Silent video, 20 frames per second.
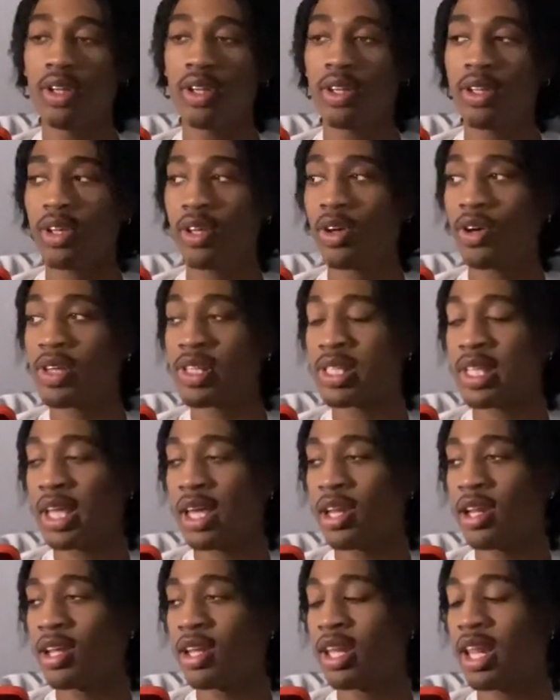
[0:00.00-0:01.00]
You know what I'm saying?
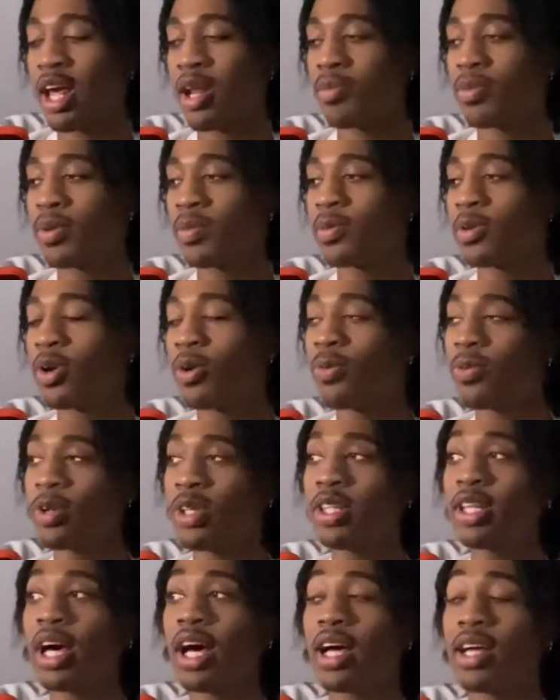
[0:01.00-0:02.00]
And a lot of people don't
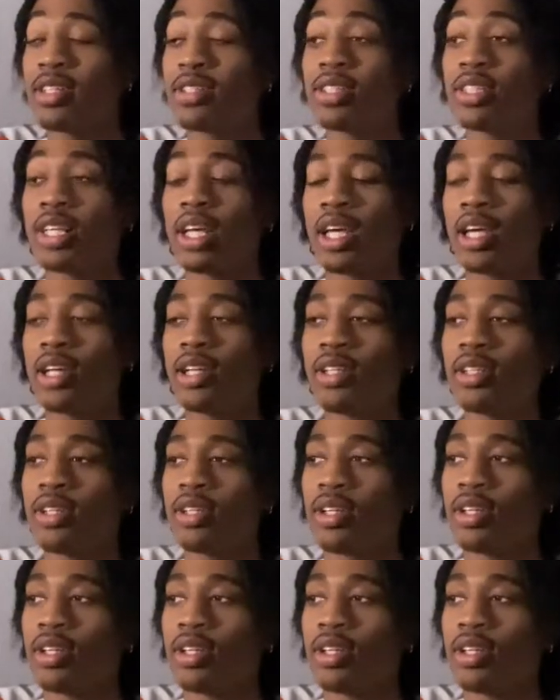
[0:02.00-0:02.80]
realize that,